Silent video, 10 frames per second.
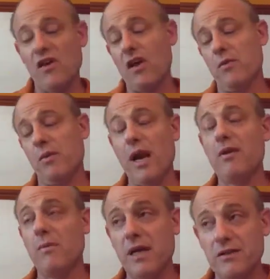and we
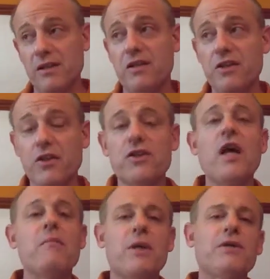randomize the teachers
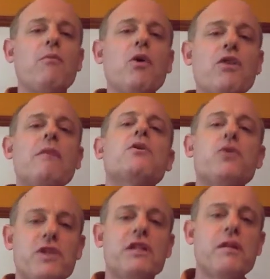because I want them to
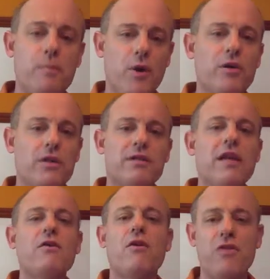see the process
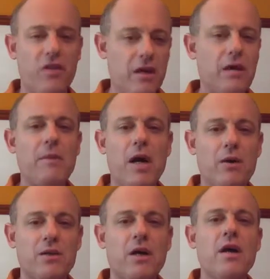and not think about